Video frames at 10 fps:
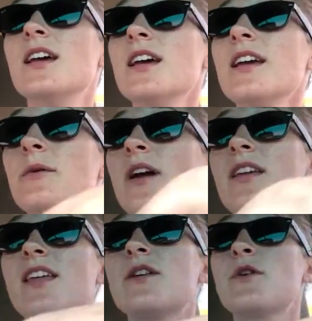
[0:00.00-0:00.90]
Anyway,
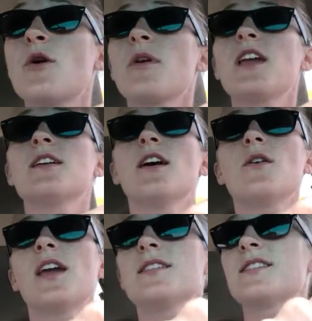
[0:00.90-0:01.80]
they don't know me.
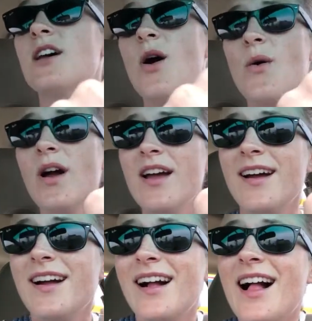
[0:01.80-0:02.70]
Okay, so
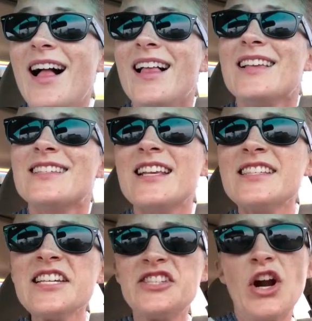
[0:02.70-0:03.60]
since
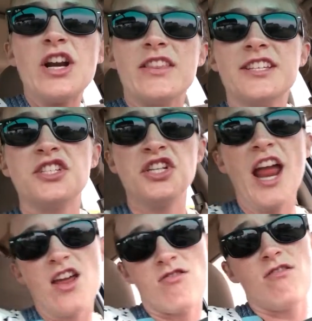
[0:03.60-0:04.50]
I started this
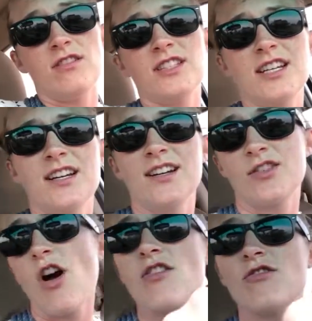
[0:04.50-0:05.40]
channel to
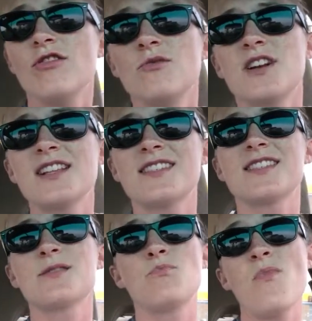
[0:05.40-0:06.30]
chronicle what
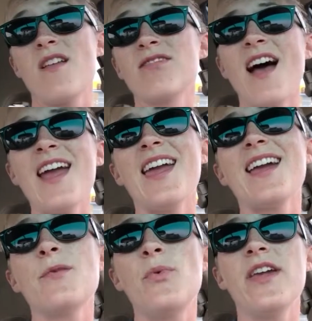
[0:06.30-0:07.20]
it's been
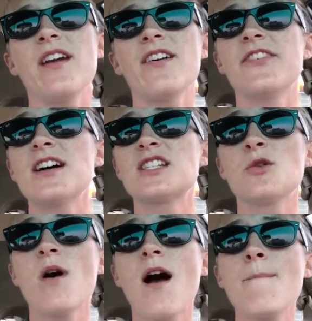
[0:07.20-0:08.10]
like being a foster
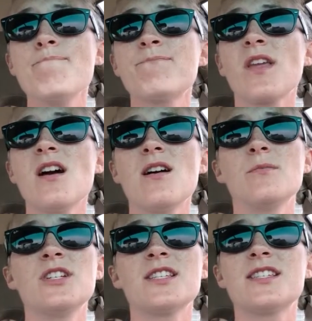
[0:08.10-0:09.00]
mom,
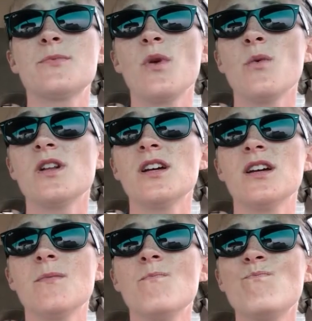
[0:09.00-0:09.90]
just to be able
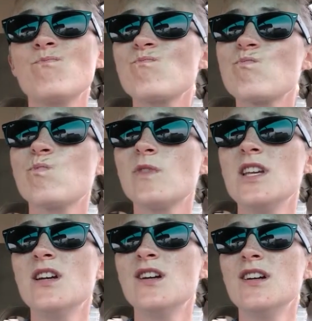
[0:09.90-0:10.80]
to,
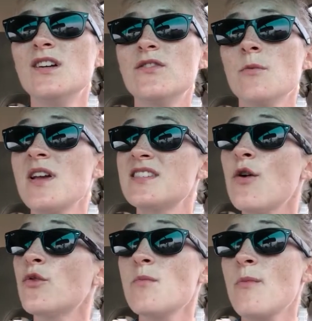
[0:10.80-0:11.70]
for
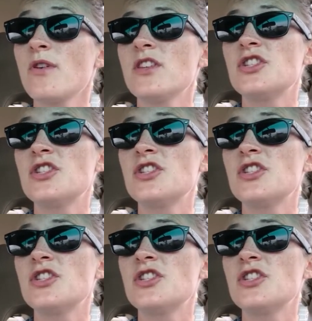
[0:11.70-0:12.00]
myself, remember this